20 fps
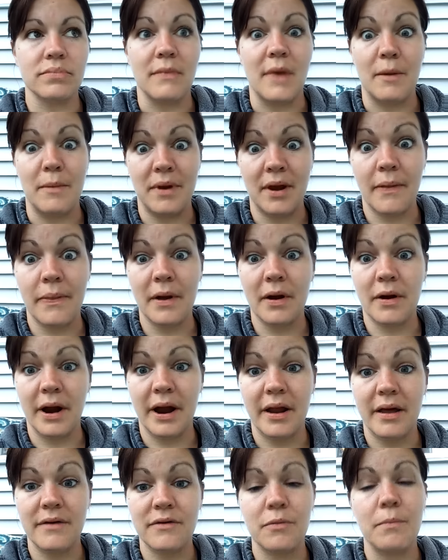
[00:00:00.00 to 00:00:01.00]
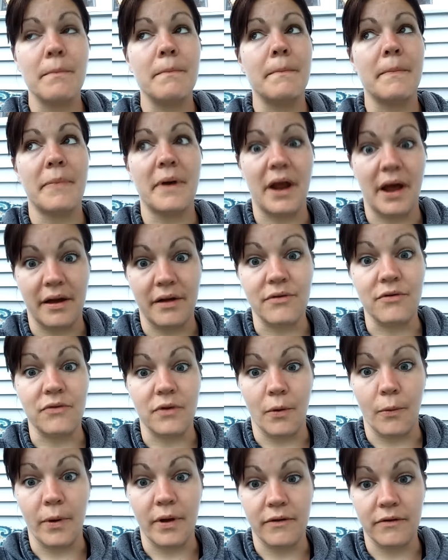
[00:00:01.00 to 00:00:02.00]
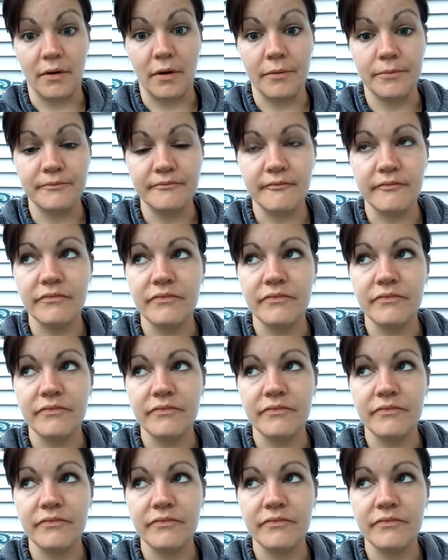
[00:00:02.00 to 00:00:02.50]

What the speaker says: Maybe not the greatest, but I can still whistle.